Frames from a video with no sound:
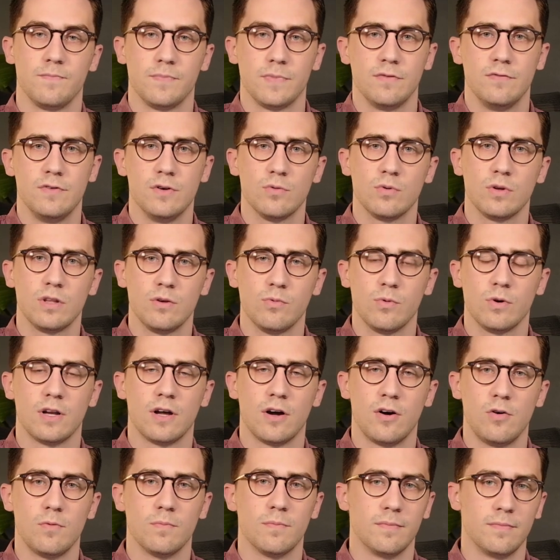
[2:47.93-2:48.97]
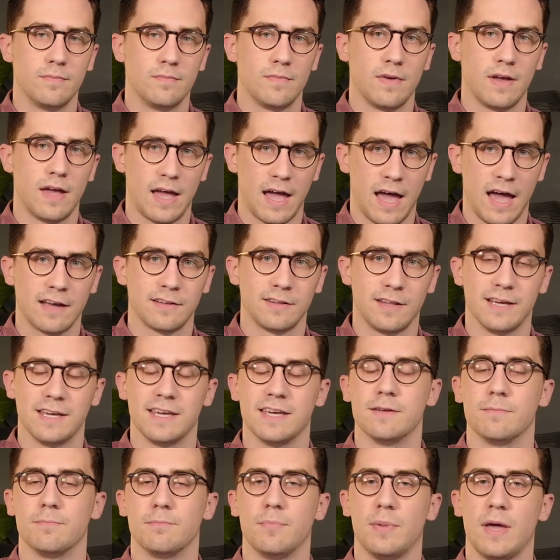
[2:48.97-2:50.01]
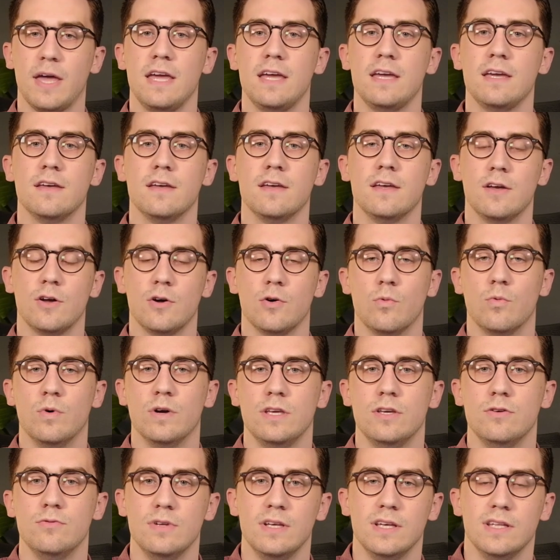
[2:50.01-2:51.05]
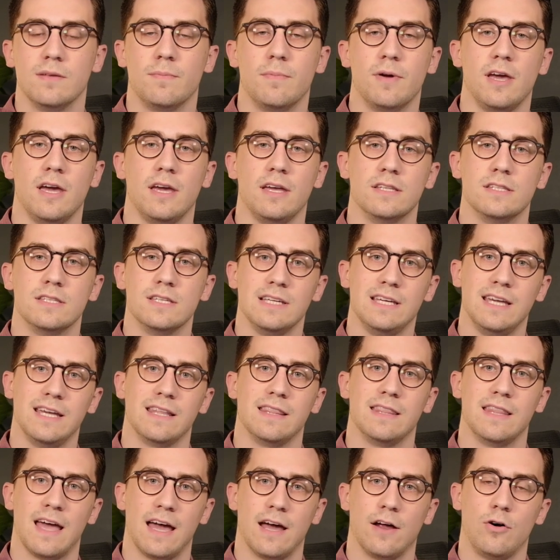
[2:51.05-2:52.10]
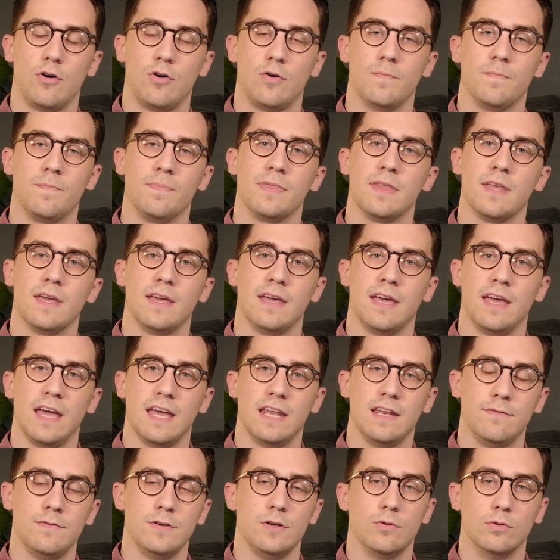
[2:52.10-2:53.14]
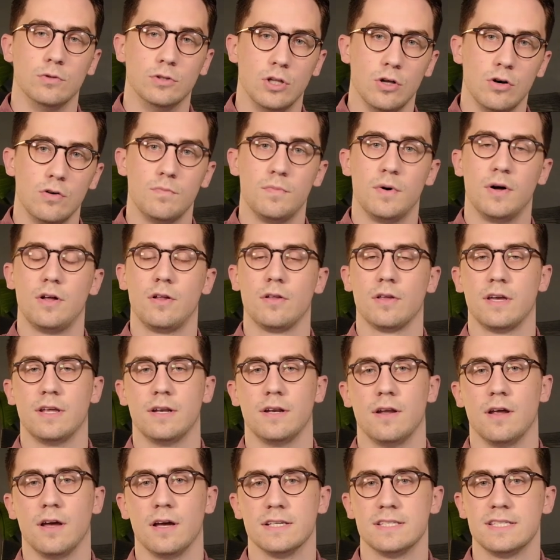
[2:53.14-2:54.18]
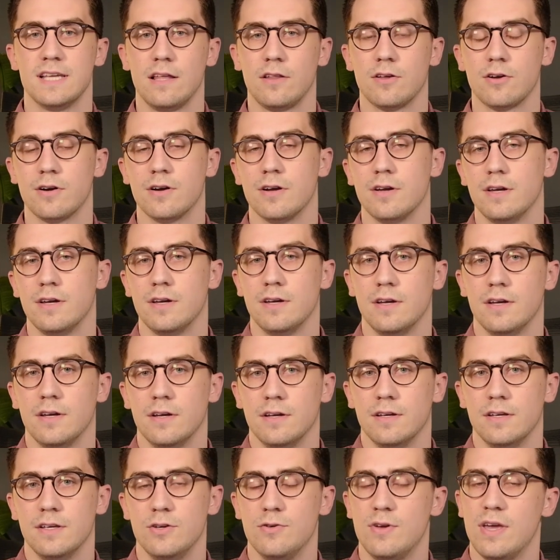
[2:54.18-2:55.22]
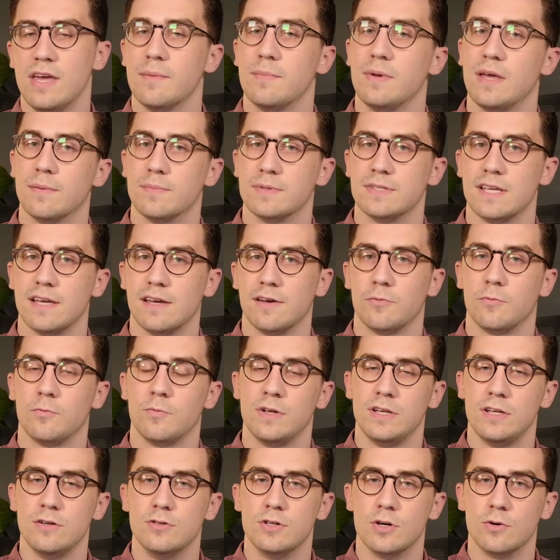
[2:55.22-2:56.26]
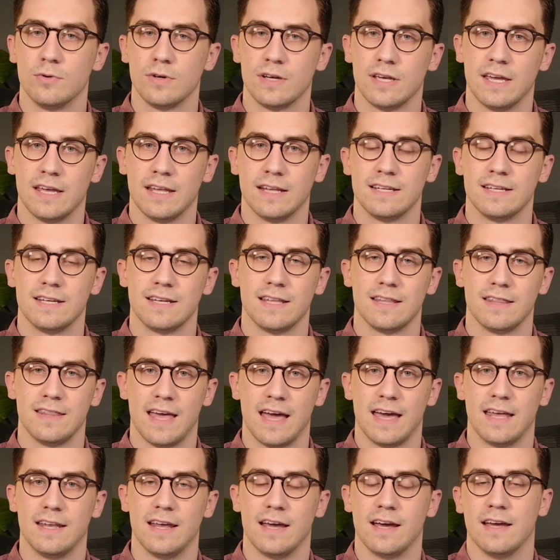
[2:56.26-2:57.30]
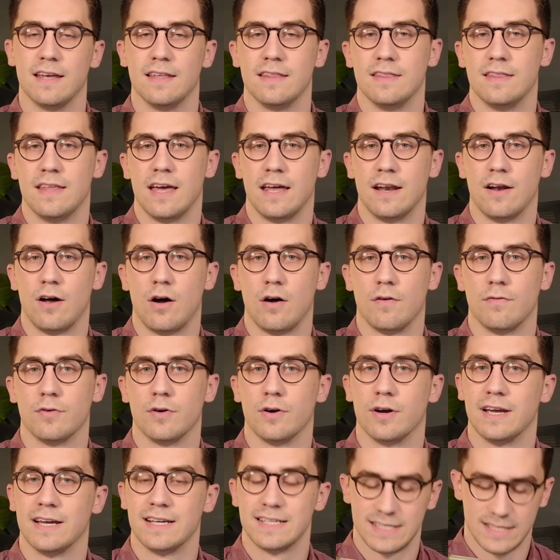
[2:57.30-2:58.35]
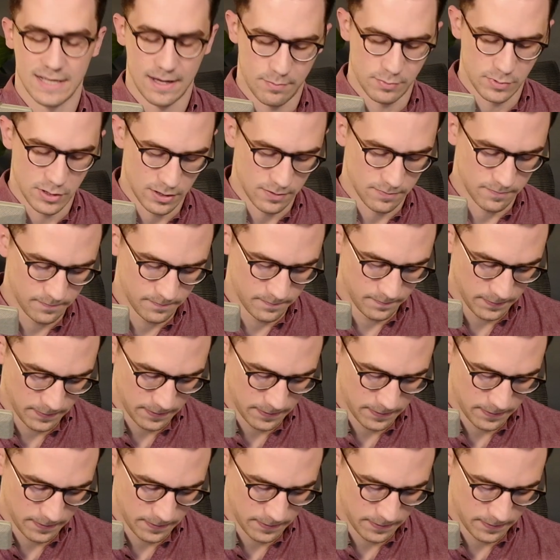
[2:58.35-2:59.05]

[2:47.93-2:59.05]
If you really want a home, act like it. Pay what you need to pay to get that home. And if you lowball and a seller, you can't be upset when you don't get that uh, that offer accepted.